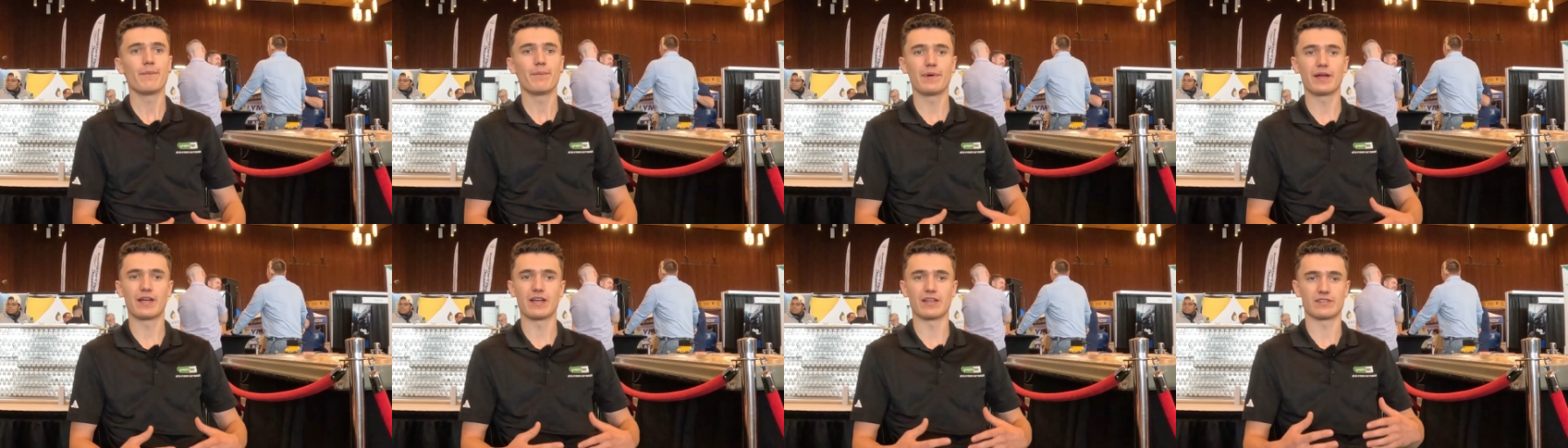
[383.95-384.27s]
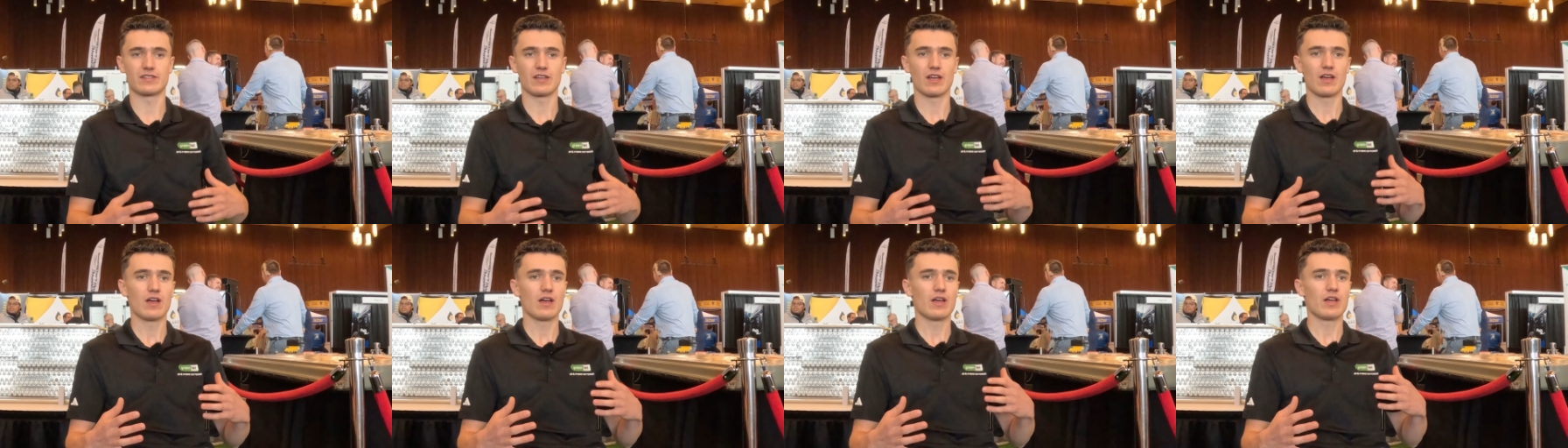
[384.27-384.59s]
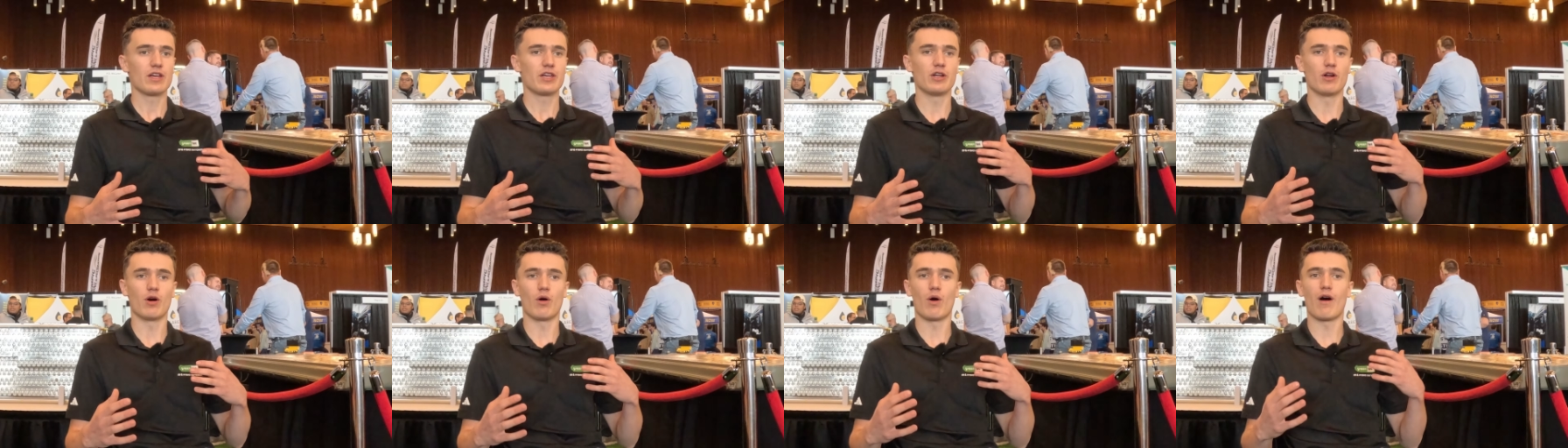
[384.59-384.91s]
because
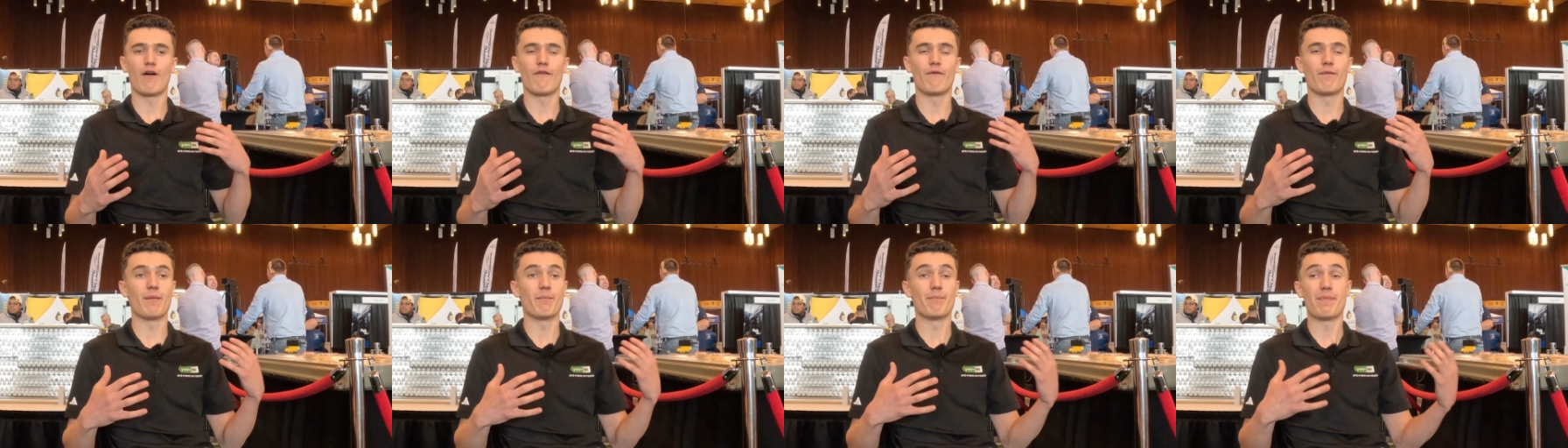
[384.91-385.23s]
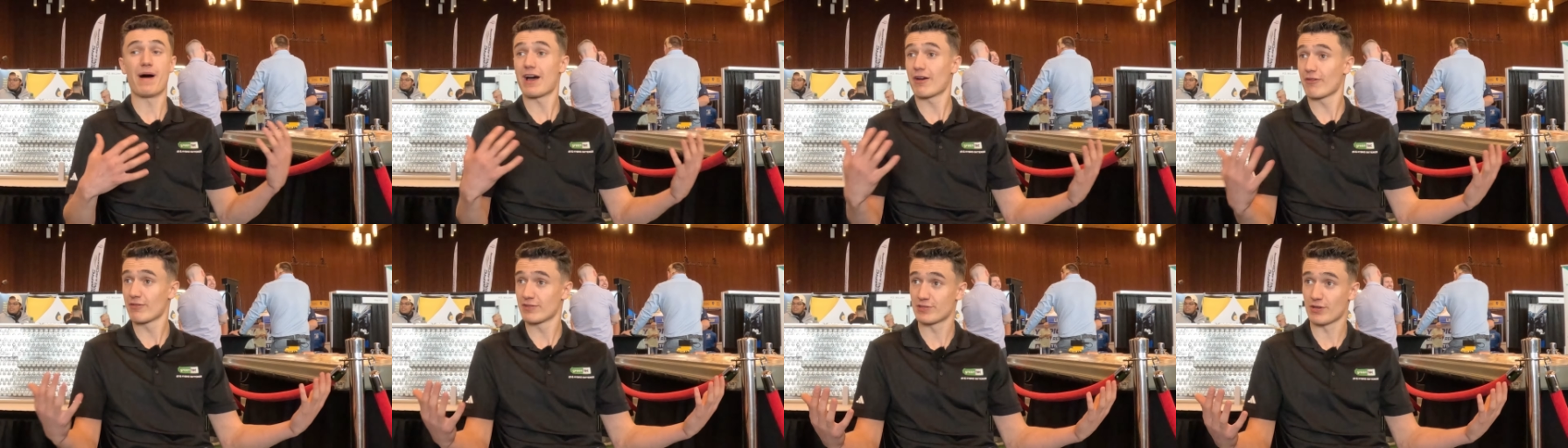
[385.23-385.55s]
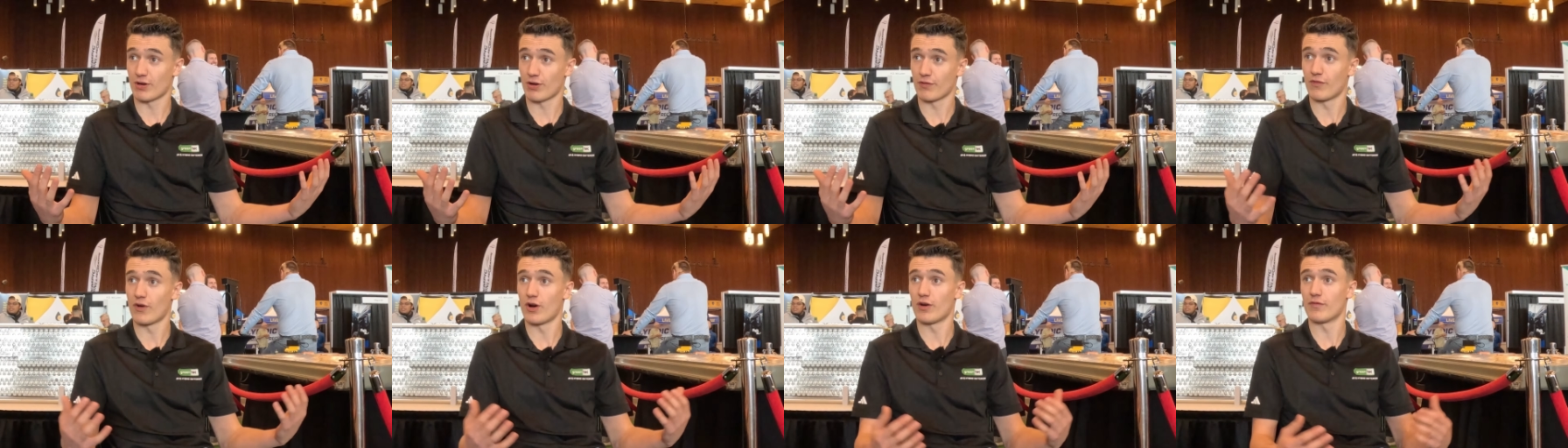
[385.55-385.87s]
you know um, batteries
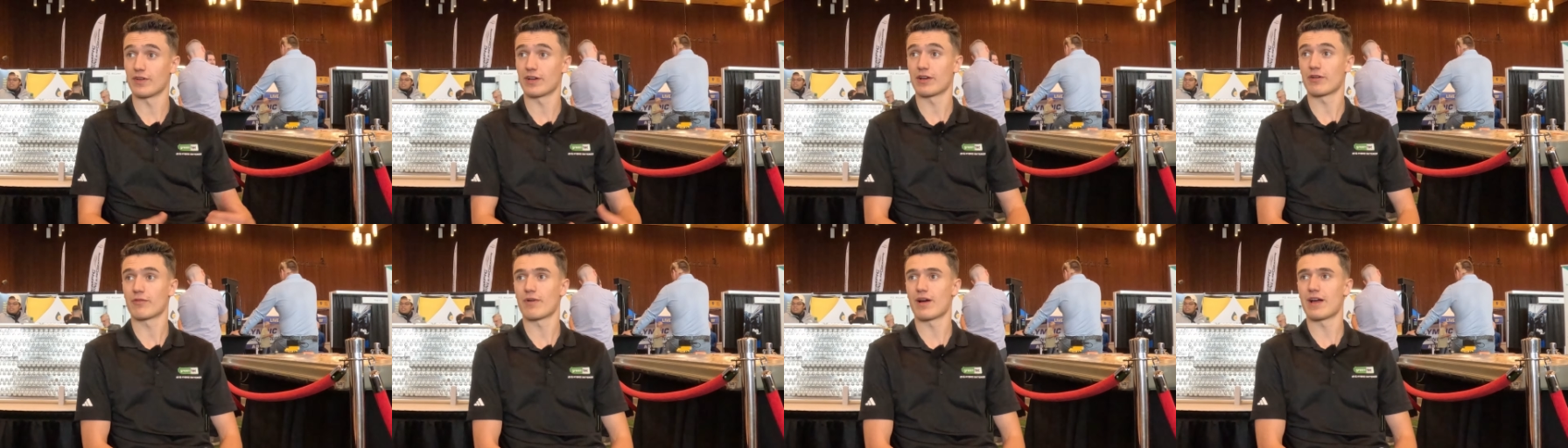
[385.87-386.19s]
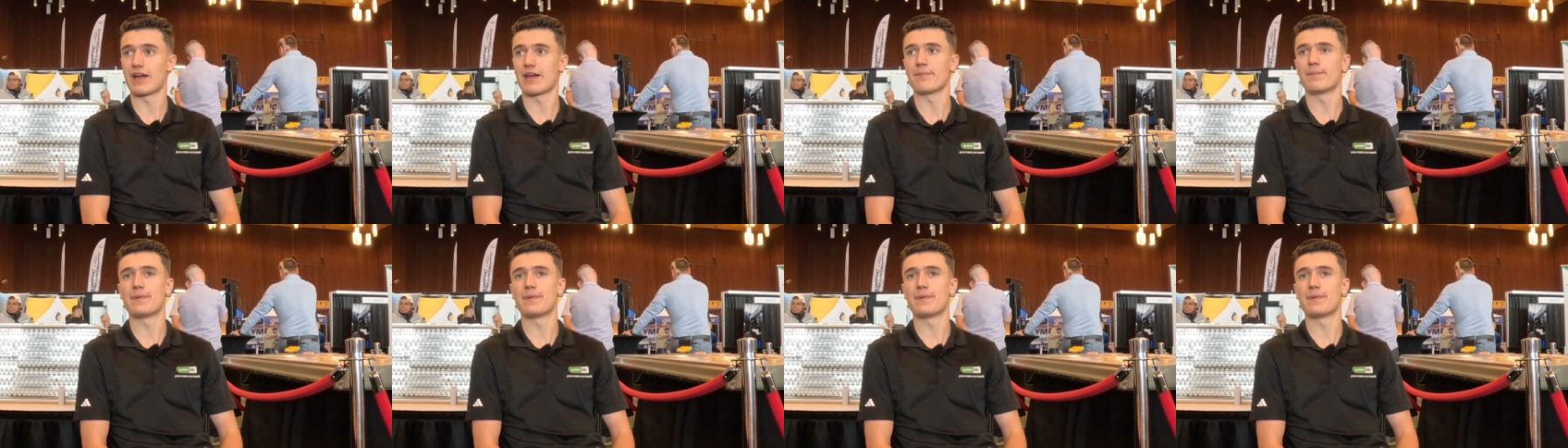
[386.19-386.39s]
are evolving, right?